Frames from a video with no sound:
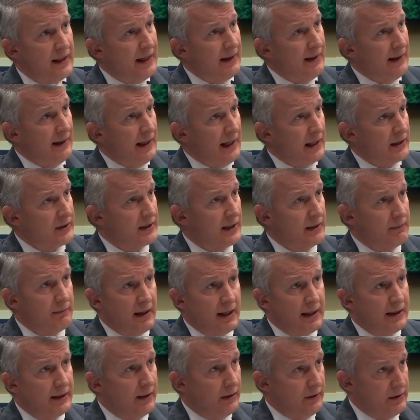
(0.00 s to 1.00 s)
they actually
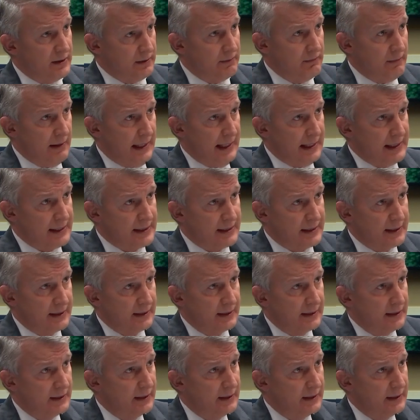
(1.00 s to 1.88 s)
made those masks.